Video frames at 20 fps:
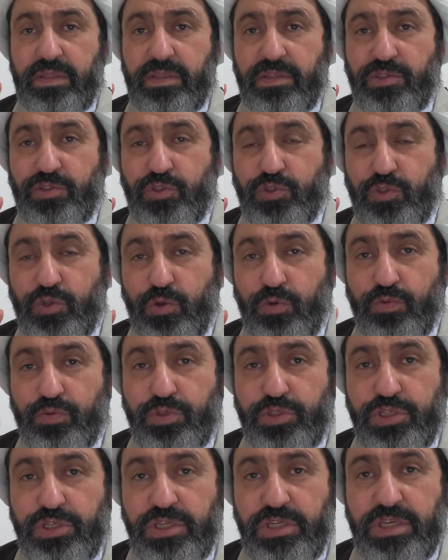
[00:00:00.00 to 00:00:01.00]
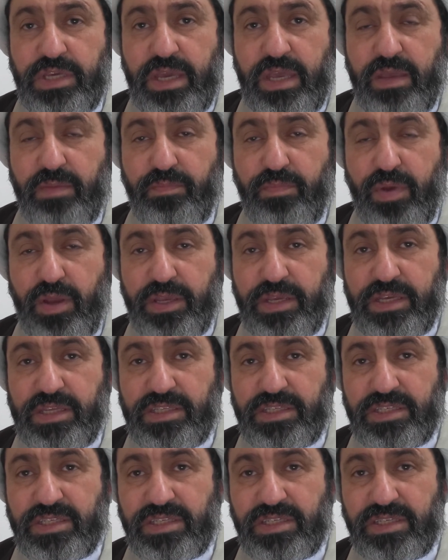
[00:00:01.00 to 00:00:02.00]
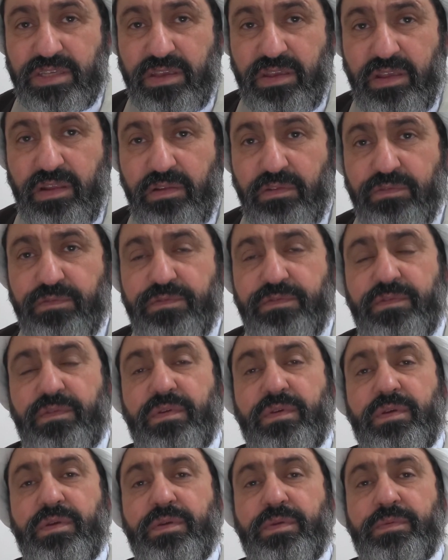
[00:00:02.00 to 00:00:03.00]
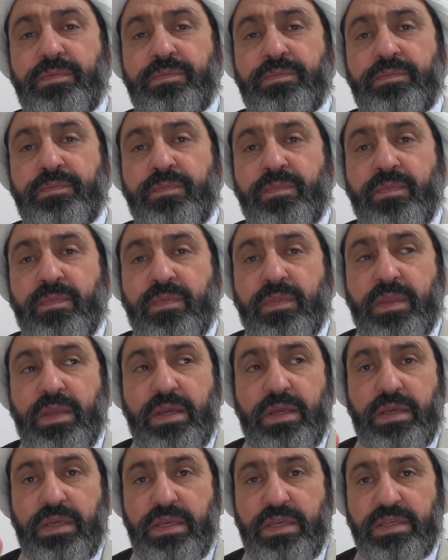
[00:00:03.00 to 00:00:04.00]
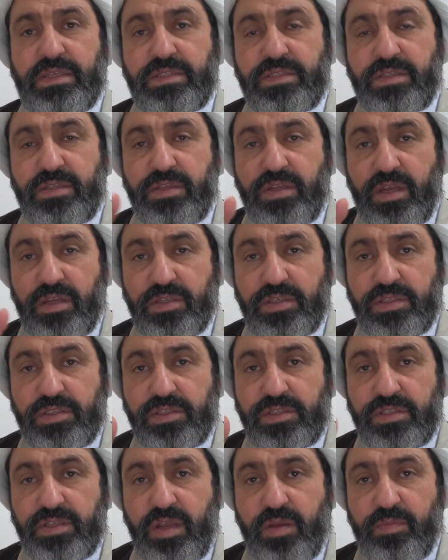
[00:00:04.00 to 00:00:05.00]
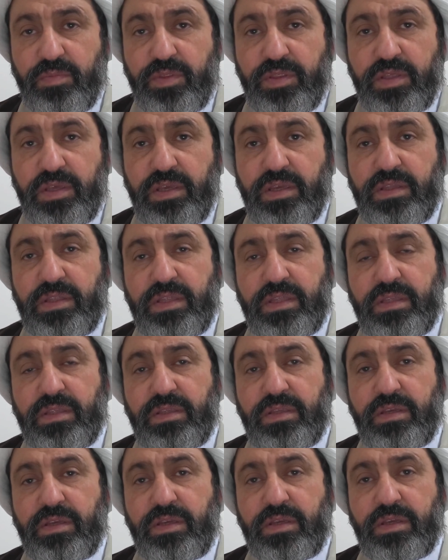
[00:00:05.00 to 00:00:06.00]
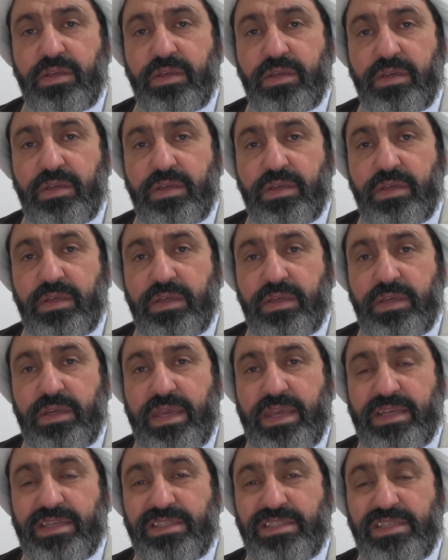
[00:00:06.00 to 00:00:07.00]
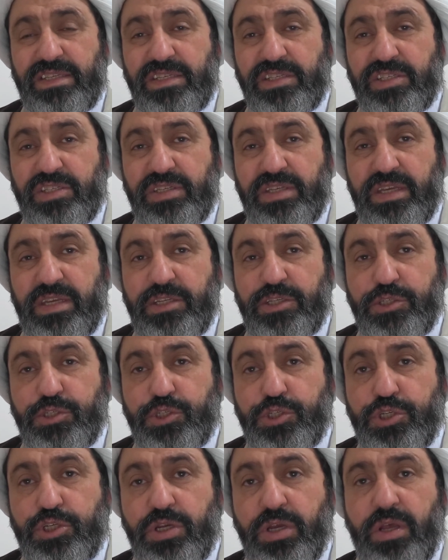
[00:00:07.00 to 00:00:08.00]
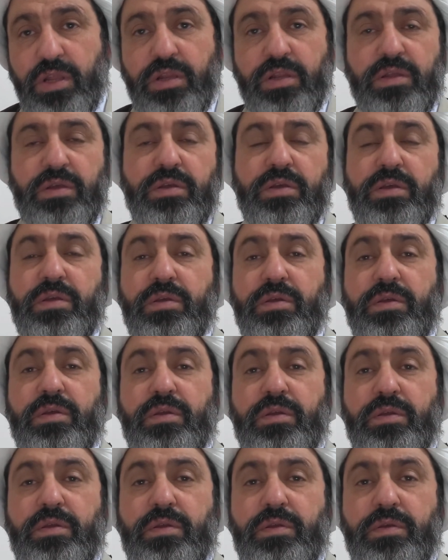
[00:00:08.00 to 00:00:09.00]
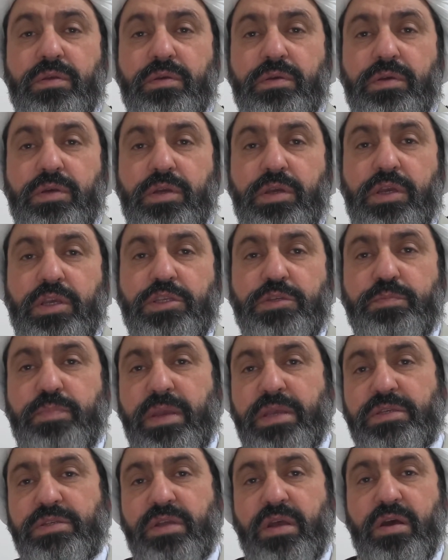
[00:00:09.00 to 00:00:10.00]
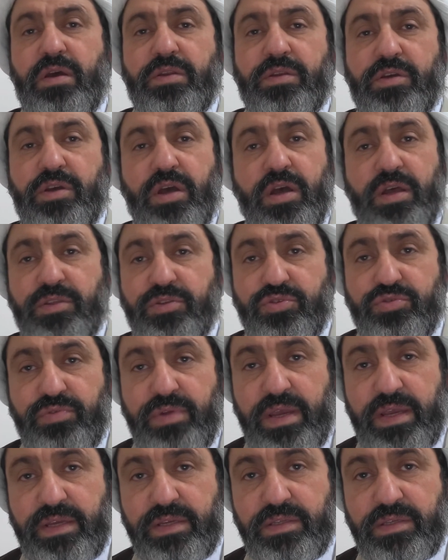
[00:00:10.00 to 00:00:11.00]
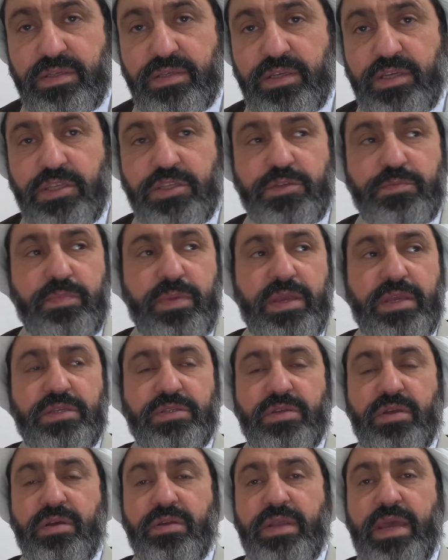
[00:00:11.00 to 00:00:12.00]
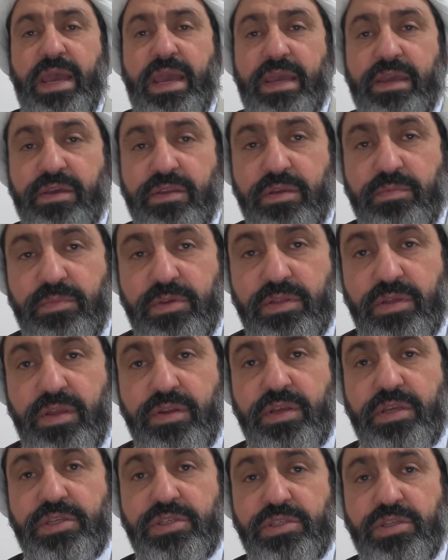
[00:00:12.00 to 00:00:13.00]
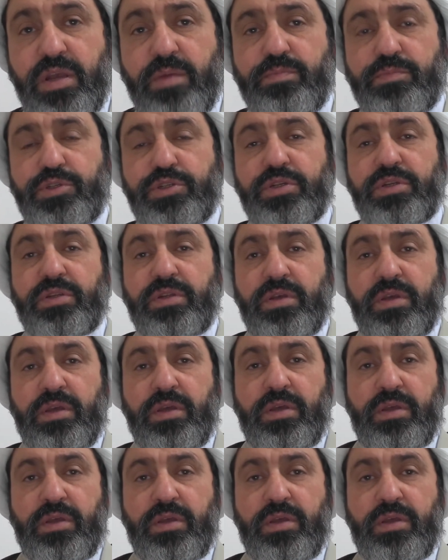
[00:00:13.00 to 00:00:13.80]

zawjiye by itself is not something existential. It's based on contract, it's based on agreement, on assumption.